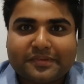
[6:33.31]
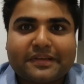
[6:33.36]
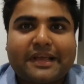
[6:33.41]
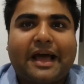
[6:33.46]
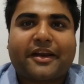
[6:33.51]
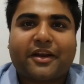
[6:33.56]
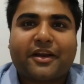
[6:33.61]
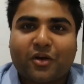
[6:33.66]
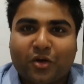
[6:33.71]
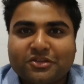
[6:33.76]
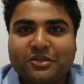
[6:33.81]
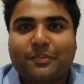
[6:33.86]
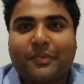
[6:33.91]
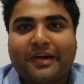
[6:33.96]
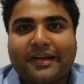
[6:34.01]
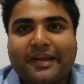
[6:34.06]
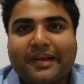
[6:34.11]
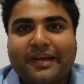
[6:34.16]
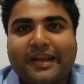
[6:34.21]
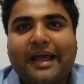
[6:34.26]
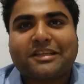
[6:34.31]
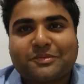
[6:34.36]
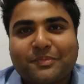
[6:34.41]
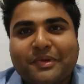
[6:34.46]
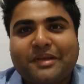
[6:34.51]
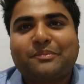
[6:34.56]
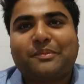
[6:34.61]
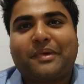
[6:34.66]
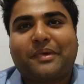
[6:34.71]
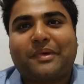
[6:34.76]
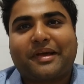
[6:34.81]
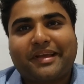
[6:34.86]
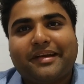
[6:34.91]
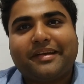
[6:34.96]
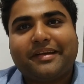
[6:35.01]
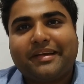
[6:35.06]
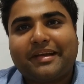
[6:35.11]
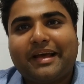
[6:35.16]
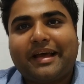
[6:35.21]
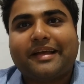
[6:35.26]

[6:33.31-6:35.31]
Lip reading: Carry Launcher Patna has been my guide,